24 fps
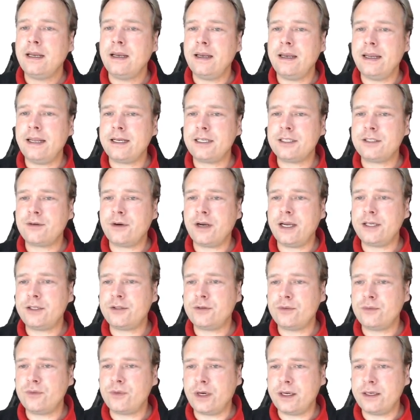Let us try
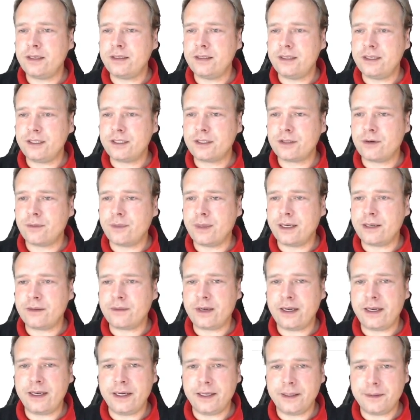to run this command
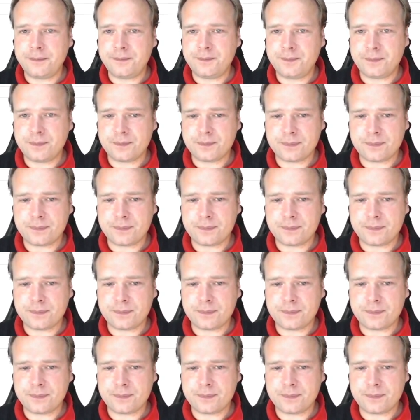right here.